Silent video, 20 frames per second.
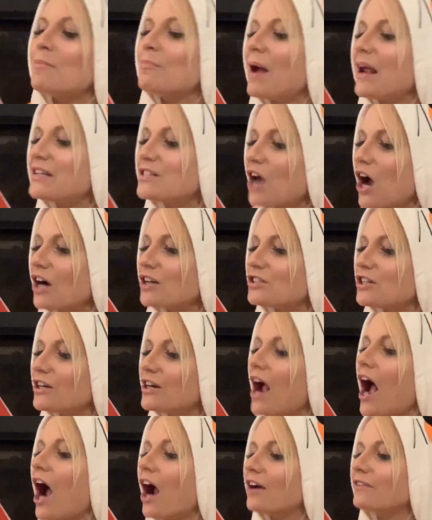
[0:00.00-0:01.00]
by Dr.
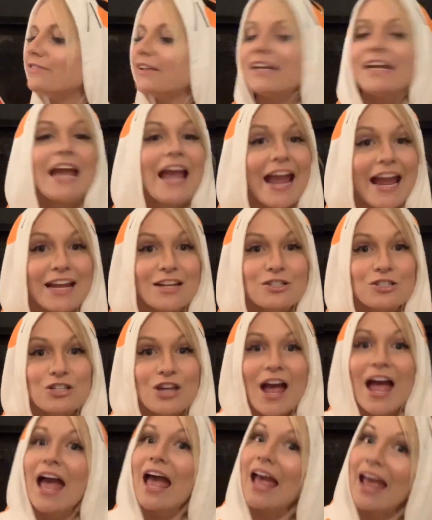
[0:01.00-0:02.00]
Harvey H.
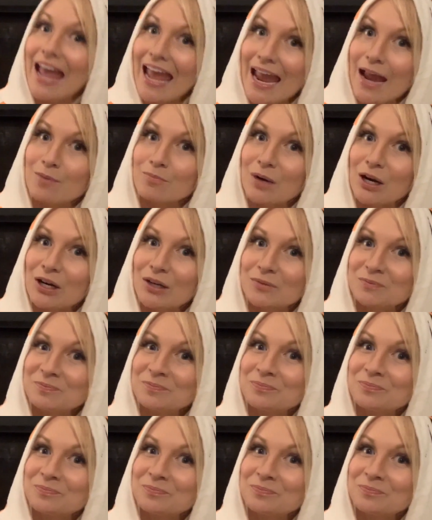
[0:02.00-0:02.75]
Hammer.